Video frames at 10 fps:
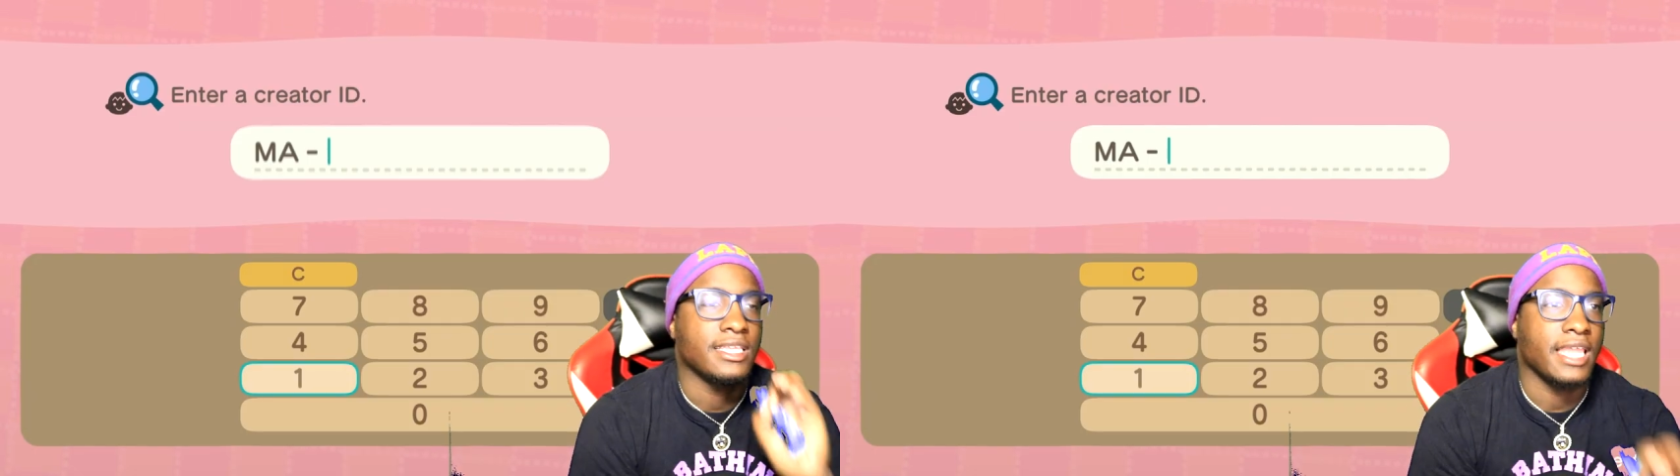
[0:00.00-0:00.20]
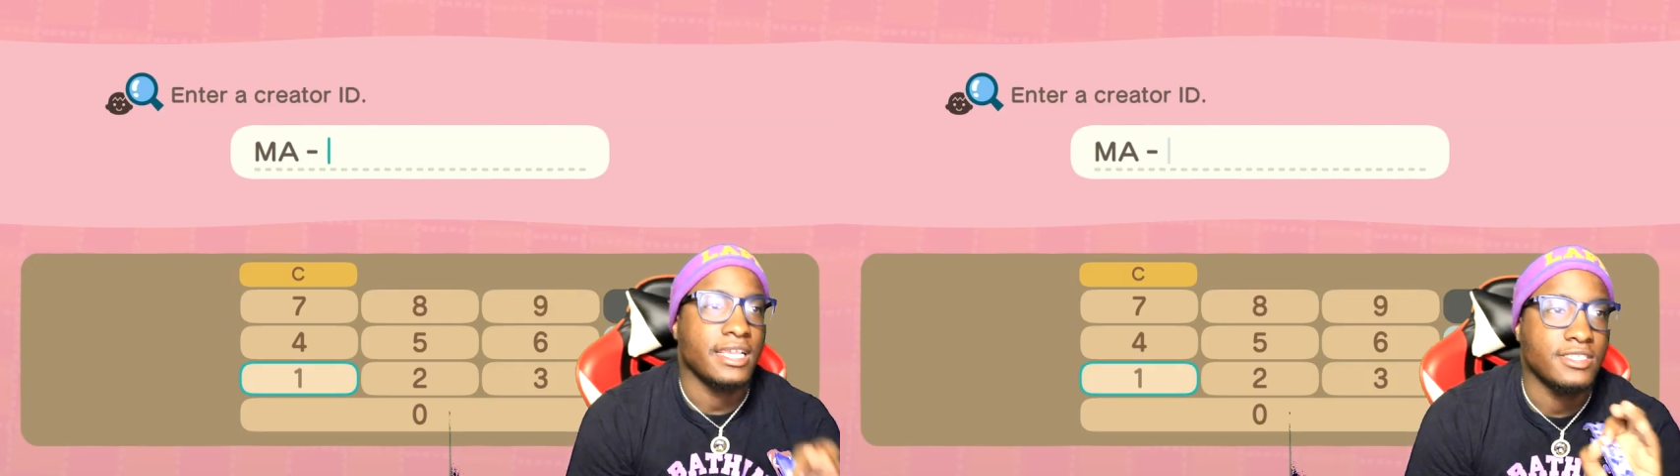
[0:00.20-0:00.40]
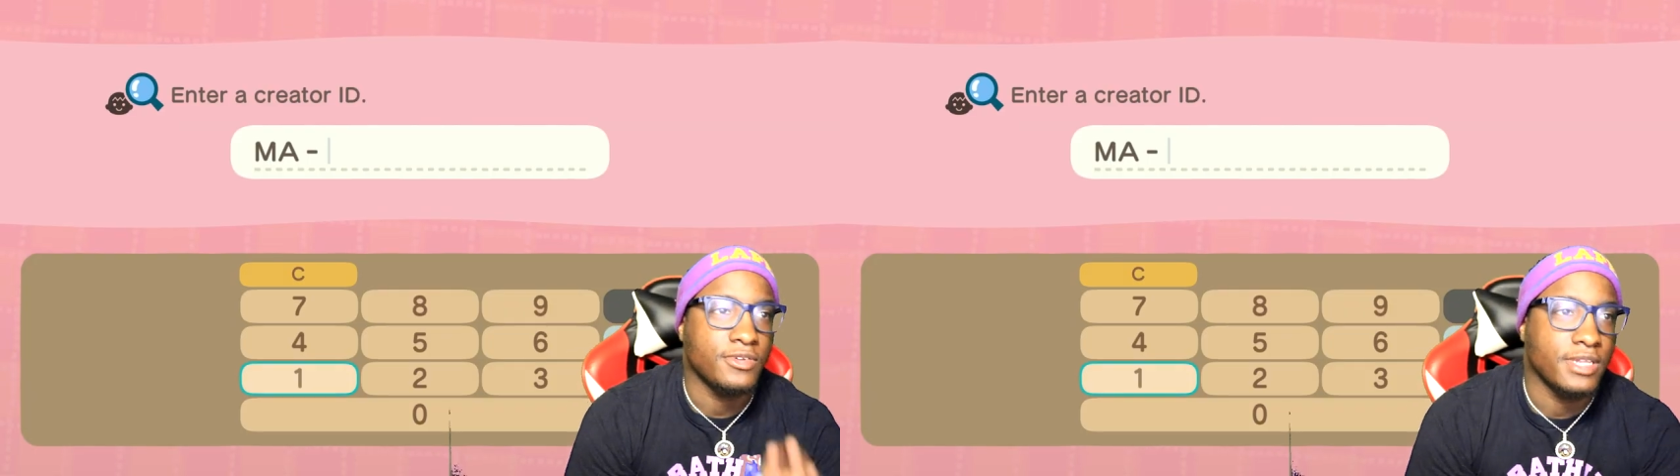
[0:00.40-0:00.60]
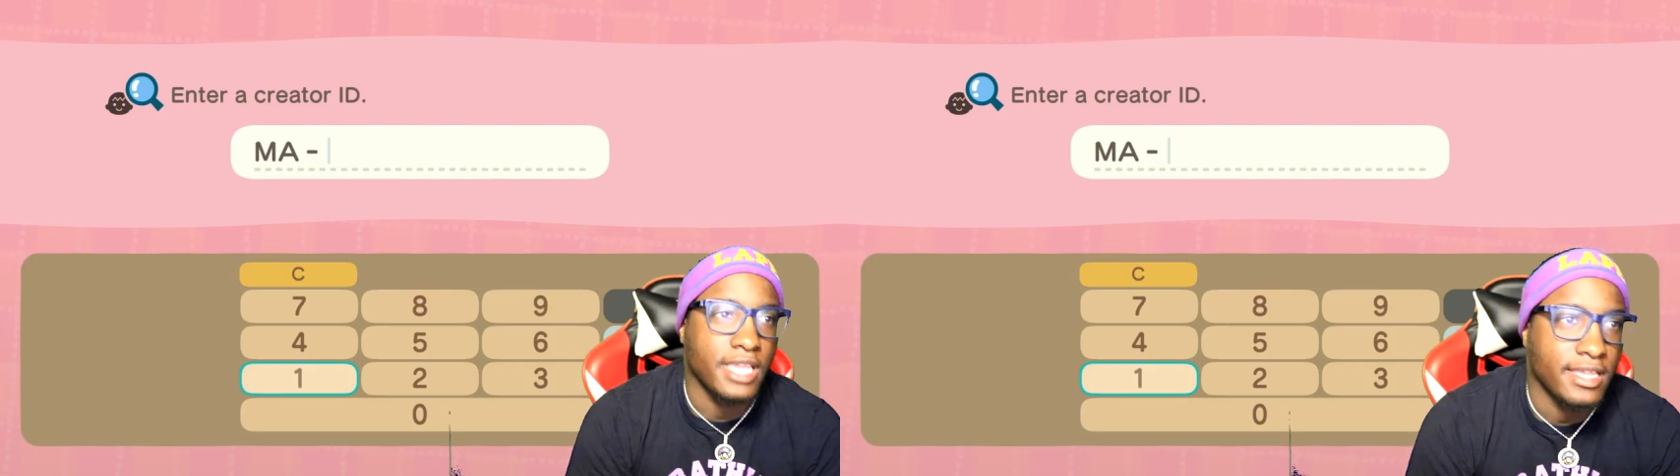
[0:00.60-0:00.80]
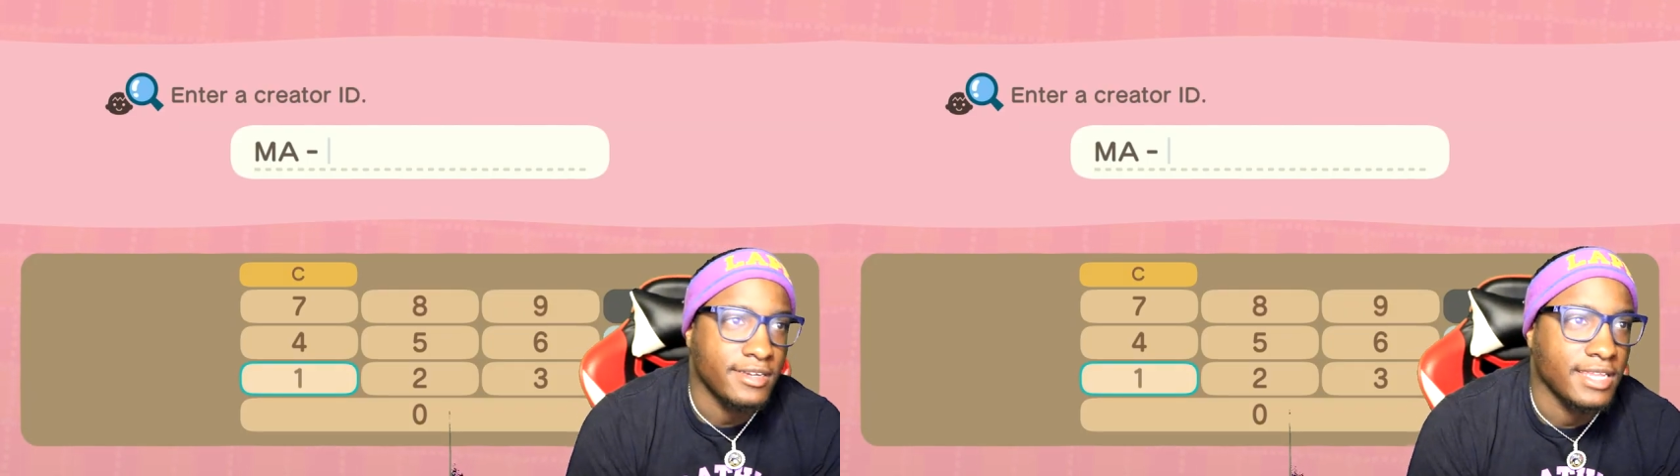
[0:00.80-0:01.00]
next
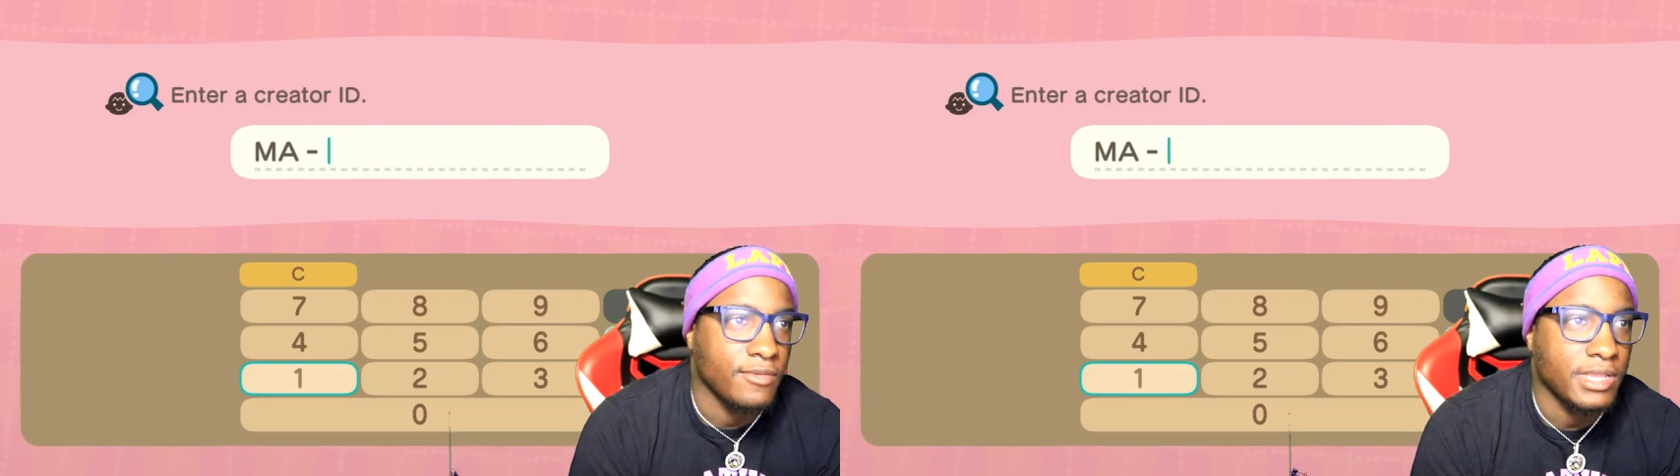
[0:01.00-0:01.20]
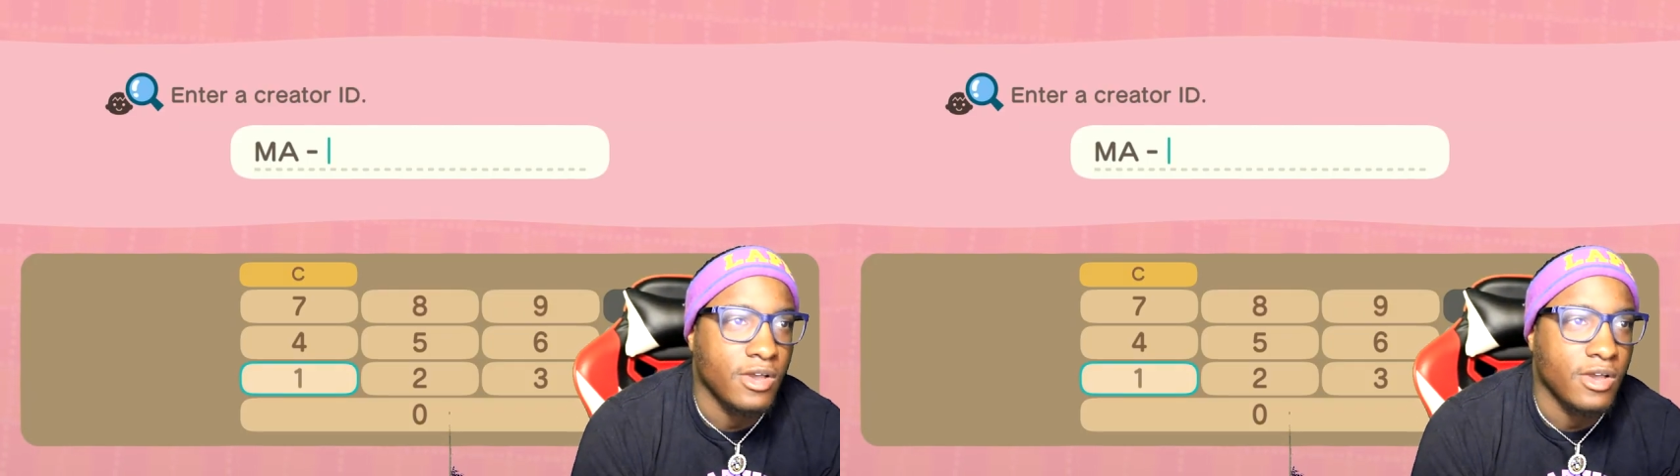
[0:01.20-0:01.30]
creator that we